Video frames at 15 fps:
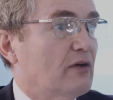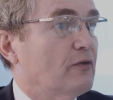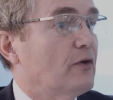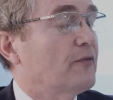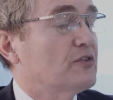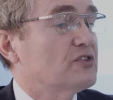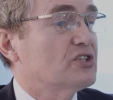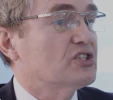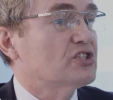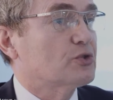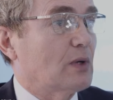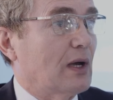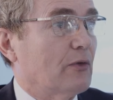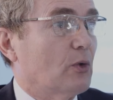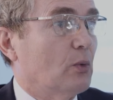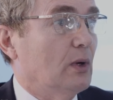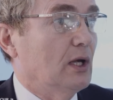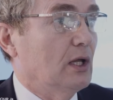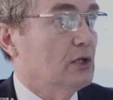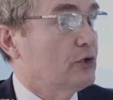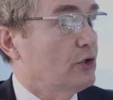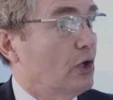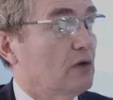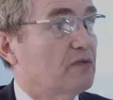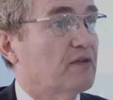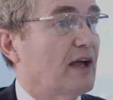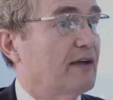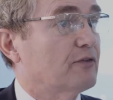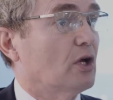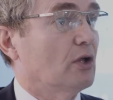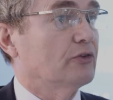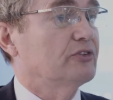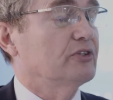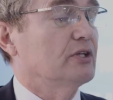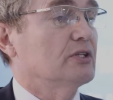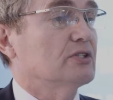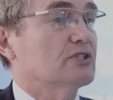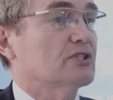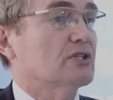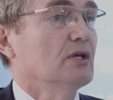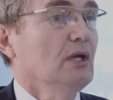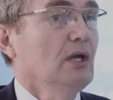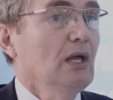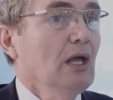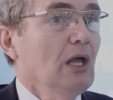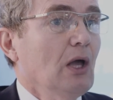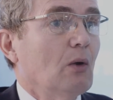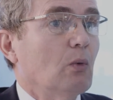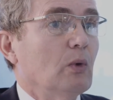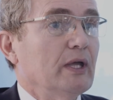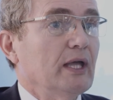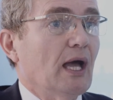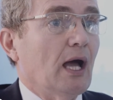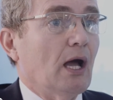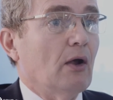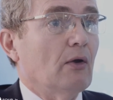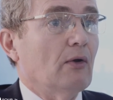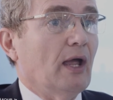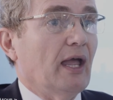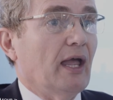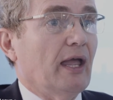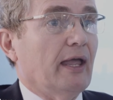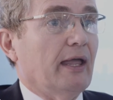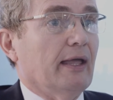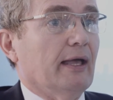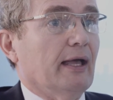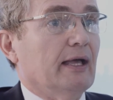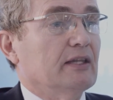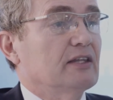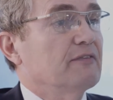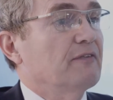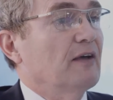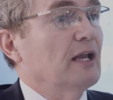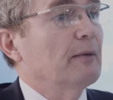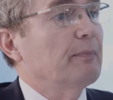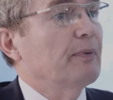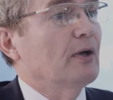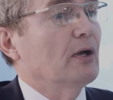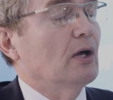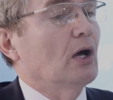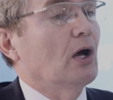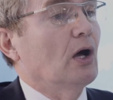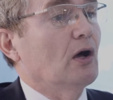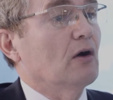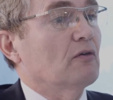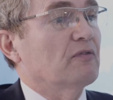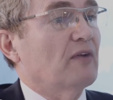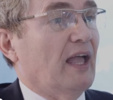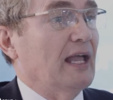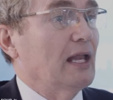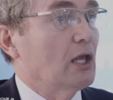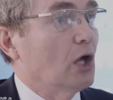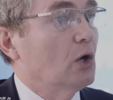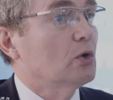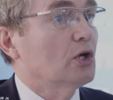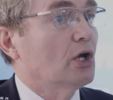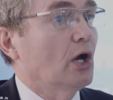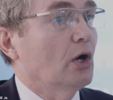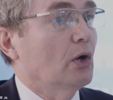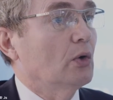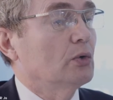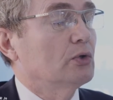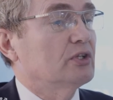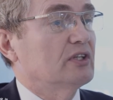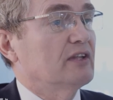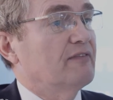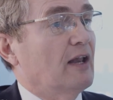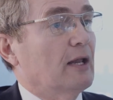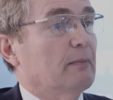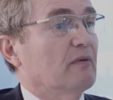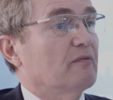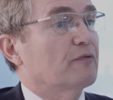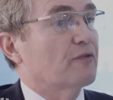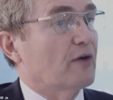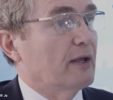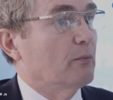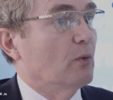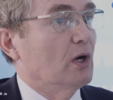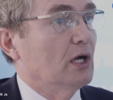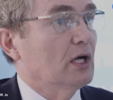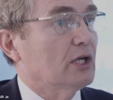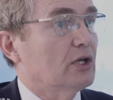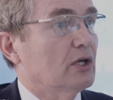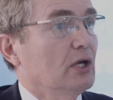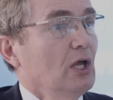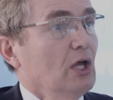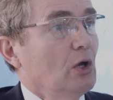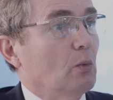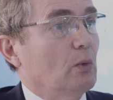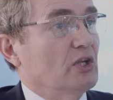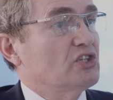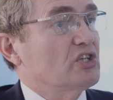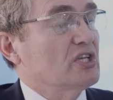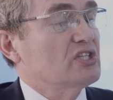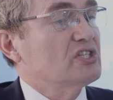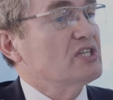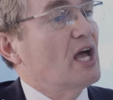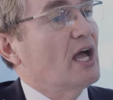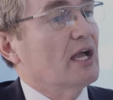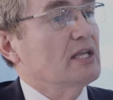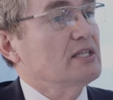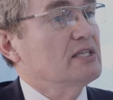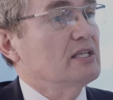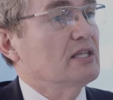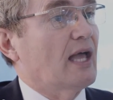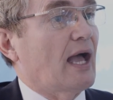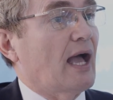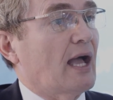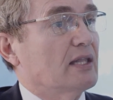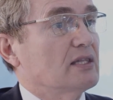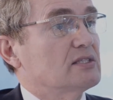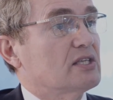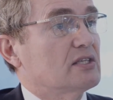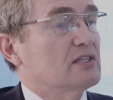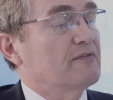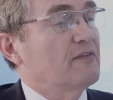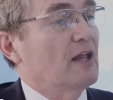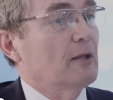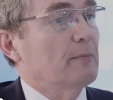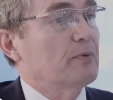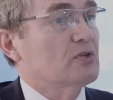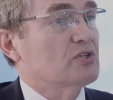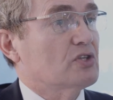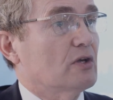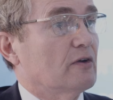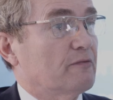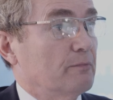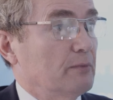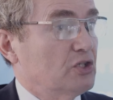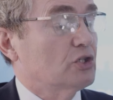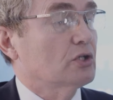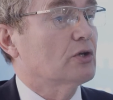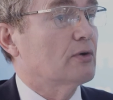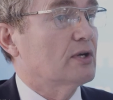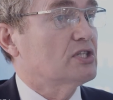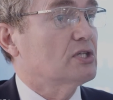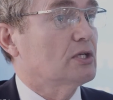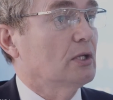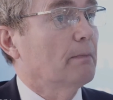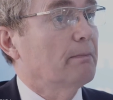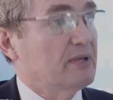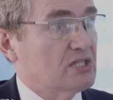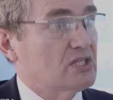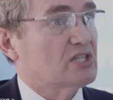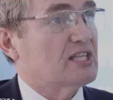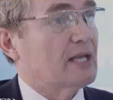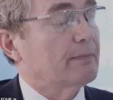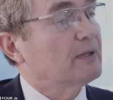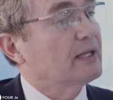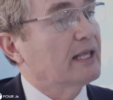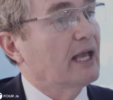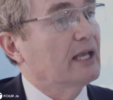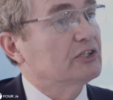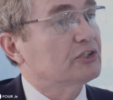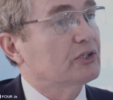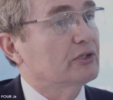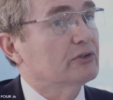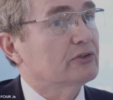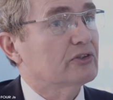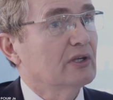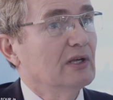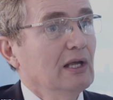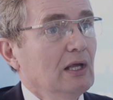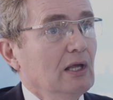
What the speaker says: We have offices throughout the world on all 5 continents. We are a developer of a low-code development framework which is targeted at developers of mission-critical business applications.